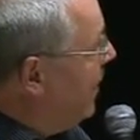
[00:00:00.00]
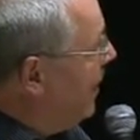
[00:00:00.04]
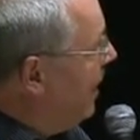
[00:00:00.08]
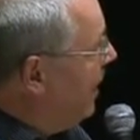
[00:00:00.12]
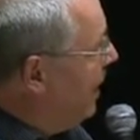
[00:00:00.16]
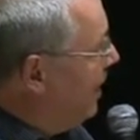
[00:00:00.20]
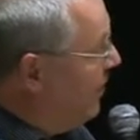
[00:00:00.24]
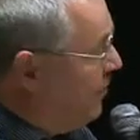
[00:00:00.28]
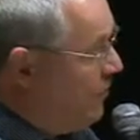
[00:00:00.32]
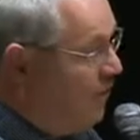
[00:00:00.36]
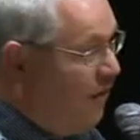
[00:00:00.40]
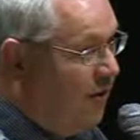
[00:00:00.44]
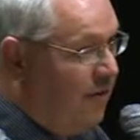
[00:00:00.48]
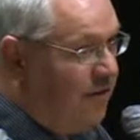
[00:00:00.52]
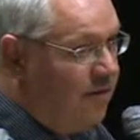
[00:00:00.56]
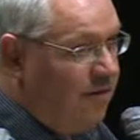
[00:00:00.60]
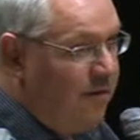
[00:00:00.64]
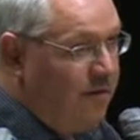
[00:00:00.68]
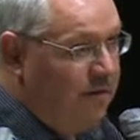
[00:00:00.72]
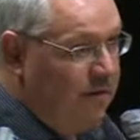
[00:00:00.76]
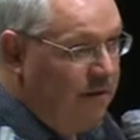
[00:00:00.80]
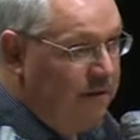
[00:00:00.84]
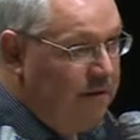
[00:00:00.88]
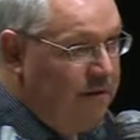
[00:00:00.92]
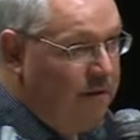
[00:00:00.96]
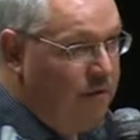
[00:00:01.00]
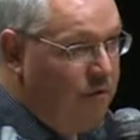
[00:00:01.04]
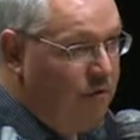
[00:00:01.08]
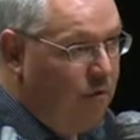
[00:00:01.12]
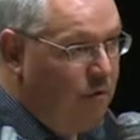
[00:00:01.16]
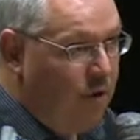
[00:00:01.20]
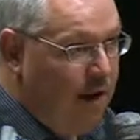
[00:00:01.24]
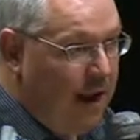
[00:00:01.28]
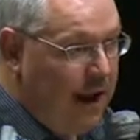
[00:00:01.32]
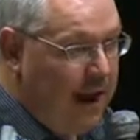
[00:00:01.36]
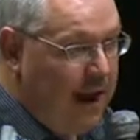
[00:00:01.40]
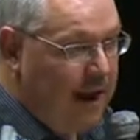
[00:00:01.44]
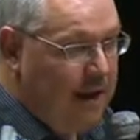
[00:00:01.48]
is also a very
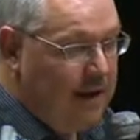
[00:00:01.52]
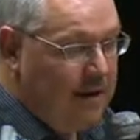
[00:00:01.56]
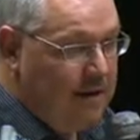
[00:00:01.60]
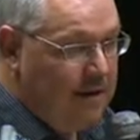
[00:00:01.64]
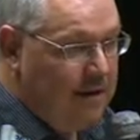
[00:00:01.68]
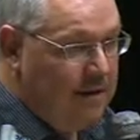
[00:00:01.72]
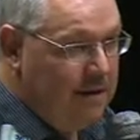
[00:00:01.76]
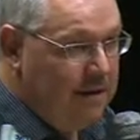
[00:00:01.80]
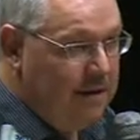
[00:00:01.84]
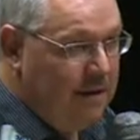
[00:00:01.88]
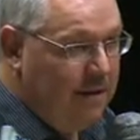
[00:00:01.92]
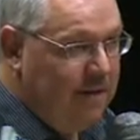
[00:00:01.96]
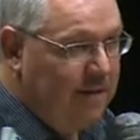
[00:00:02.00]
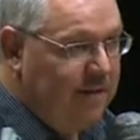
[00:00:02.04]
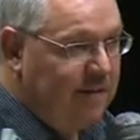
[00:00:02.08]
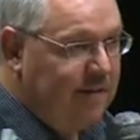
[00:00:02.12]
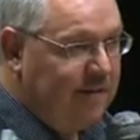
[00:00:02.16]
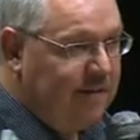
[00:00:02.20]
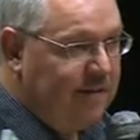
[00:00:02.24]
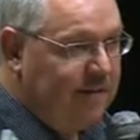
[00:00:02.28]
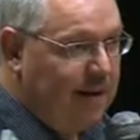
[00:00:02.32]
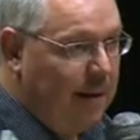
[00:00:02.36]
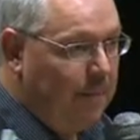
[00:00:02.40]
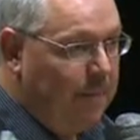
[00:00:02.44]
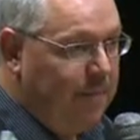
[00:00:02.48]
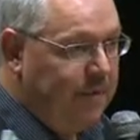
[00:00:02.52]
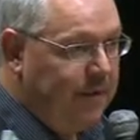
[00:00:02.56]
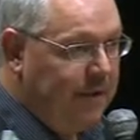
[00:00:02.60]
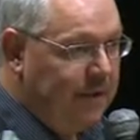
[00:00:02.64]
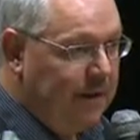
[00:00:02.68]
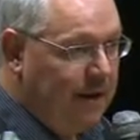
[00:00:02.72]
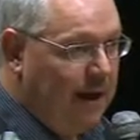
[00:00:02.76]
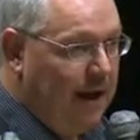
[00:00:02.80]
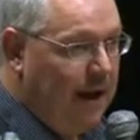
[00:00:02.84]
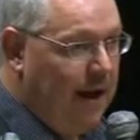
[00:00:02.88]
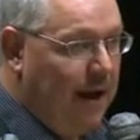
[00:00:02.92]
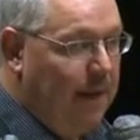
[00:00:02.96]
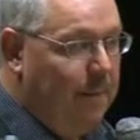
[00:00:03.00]
rare
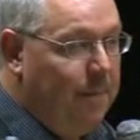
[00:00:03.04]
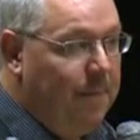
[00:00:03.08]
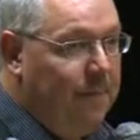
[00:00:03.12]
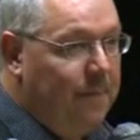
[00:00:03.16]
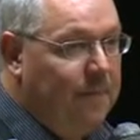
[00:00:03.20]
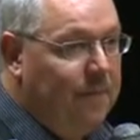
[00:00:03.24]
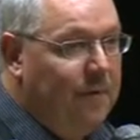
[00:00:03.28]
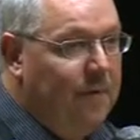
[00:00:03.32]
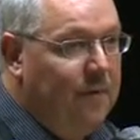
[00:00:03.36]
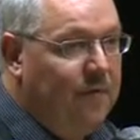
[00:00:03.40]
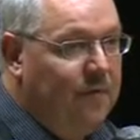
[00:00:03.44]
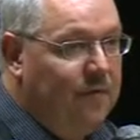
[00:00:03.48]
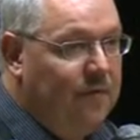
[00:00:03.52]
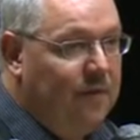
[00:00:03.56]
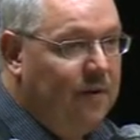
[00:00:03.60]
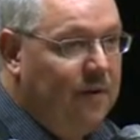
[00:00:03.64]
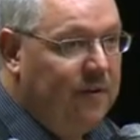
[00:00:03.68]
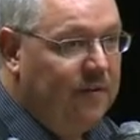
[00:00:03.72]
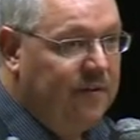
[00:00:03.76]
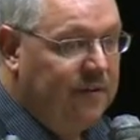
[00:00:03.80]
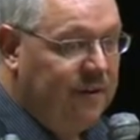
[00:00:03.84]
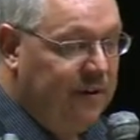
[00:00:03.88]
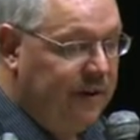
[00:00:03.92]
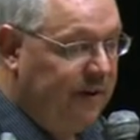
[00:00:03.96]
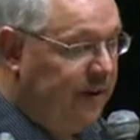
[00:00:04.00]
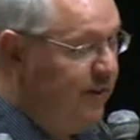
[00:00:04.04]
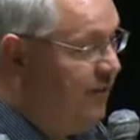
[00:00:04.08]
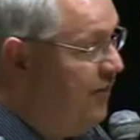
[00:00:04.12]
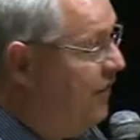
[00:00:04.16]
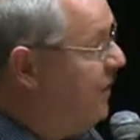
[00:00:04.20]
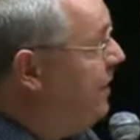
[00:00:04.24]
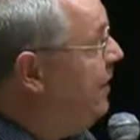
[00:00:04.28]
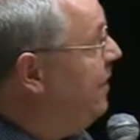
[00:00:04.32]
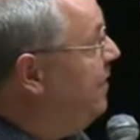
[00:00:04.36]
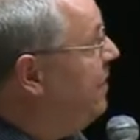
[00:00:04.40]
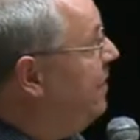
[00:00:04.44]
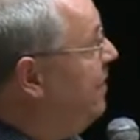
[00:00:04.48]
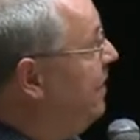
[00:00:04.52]
subtype of the CDG
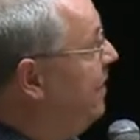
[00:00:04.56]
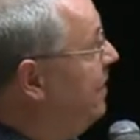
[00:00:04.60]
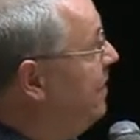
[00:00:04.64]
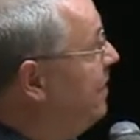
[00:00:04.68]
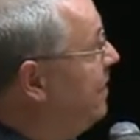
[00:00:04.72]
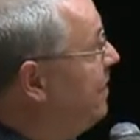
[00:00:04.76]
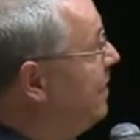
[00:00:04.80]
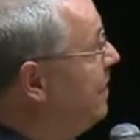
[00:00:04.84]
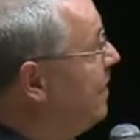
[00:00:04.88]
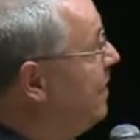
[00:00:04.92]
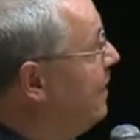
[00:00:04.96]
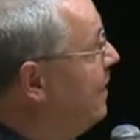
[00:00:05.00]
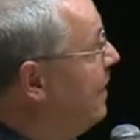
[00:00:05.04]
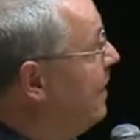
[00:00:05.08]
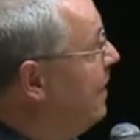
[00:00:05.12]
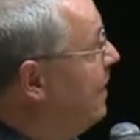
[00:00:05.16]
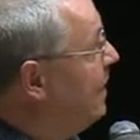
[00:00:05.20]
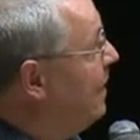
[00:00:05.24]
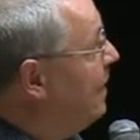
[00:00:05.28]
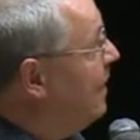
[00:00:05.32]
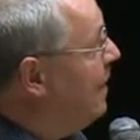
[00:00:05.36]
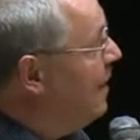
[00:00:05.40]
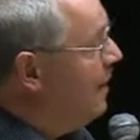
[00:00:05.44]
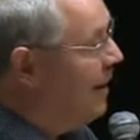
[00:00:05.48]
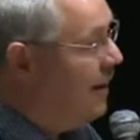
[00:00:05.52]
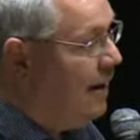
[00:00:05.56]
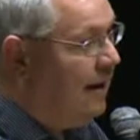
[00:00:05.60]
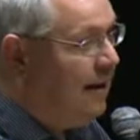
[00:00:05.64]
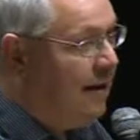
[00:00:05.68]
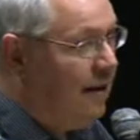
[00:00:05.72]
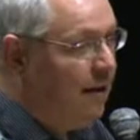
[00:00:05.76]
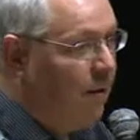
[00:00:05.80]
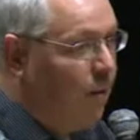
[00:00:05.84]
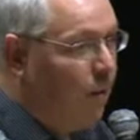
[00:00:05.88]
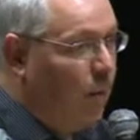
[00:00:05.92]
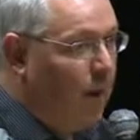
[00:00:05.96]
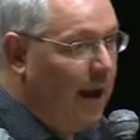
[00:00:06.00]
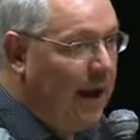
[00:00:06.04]
disease,
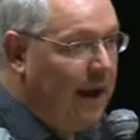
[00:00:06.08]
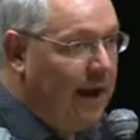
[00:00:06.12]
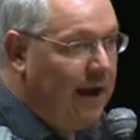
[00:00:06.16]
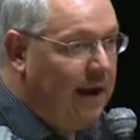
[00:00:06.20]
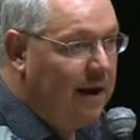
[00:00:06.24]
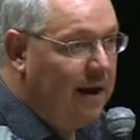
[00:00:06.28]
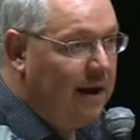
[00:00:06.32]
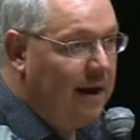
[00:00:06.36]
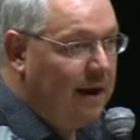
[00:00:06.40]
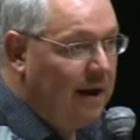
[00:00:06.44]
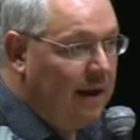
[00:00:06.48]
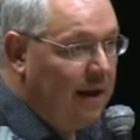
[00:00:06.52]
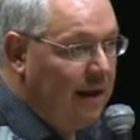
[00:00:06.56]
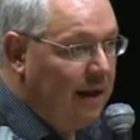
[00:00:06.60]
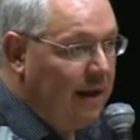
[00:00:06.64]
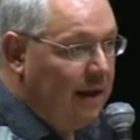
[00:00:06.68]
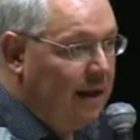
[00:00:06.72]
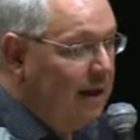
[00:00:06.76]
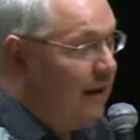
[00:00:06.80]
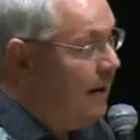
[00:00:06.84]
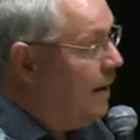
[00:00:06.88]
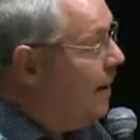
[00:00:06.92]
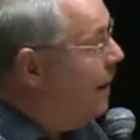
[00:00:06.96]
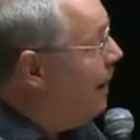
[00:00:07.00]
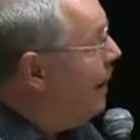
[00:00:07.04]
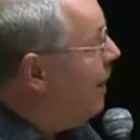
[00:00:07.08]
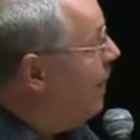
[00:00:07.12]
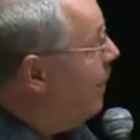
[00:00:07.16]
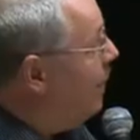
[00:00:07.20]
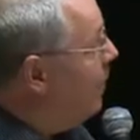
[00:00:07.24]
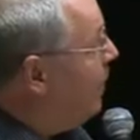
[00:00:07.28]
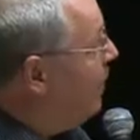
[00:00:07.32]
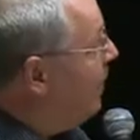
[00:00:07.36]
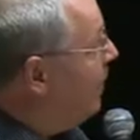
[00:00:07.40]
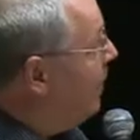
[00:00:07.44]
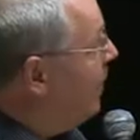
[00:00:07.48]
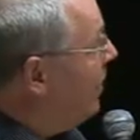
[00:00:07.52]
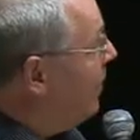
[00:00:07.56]
where
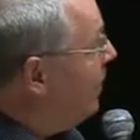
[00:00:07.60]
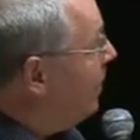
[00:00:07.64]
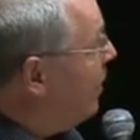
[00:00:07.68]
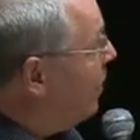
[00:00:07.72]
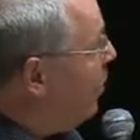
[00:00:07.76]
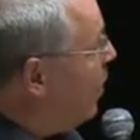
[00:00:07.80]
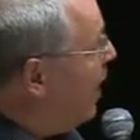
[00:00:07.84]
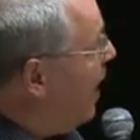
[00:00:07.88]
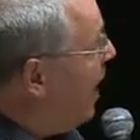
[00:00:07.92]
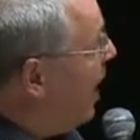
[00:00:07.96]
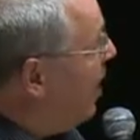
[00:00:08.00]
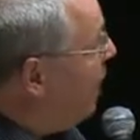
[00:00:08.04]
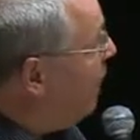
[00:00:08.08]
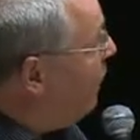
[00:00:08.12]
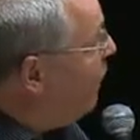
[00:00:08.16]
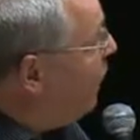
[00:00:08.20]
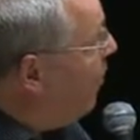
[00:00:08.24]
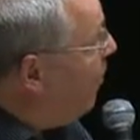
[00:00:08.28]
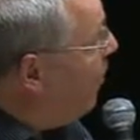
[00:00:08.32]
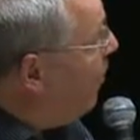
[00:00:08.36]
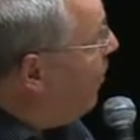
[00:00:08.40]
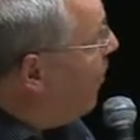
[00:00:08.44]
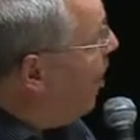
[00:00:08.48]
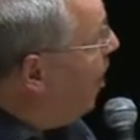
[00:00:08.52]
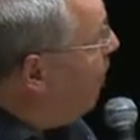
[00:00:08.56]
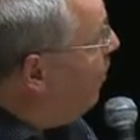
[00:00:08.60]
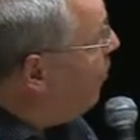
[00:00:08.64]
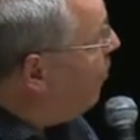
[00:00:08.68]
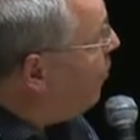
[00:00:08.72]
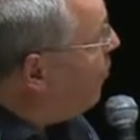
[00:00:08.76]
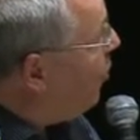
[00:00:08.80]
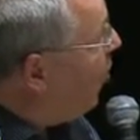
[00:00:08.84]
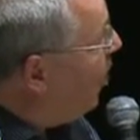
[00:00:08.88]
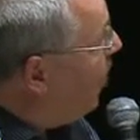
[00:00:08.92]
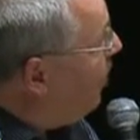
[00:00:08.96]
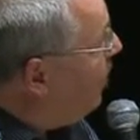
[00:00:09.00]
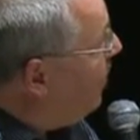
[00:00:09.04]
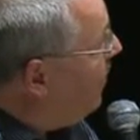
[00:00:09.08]
you have a
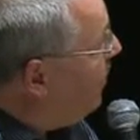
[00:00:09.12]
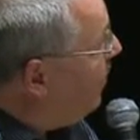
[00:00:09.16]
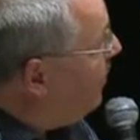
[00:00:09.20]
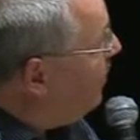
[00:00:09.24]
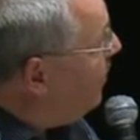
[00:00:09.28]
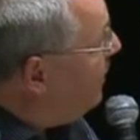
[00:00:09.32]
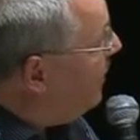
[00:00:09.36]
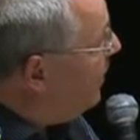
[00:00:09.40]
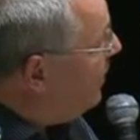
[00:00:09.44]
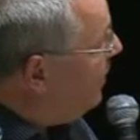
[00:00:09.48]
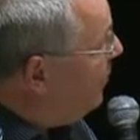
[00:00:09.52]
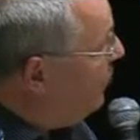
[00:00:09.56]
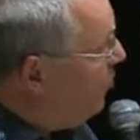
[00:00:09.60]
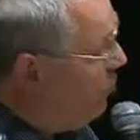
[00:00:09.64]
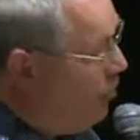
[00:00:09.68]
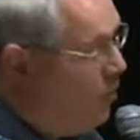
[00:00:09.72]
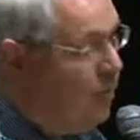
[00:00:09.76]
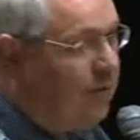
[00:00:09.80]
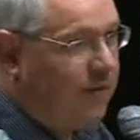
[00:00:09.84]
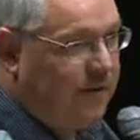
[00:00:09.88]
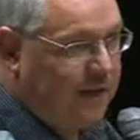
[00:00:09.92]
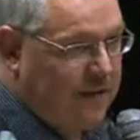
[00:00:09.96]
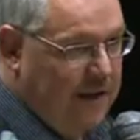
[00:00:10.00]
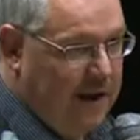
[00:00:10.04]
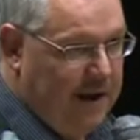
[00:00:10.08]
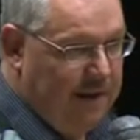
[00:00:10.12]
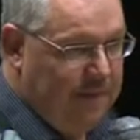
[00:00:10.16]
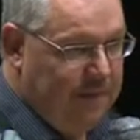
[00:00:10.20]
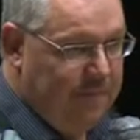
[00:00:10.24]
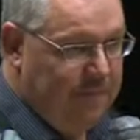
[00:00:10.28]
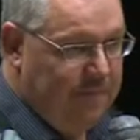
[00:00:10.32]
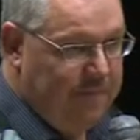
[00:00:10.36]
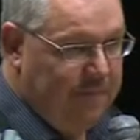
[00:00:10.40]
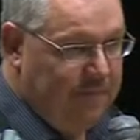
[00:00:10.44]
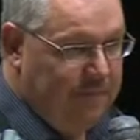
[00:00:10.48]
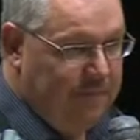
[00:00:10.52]
problem in the leukocytes.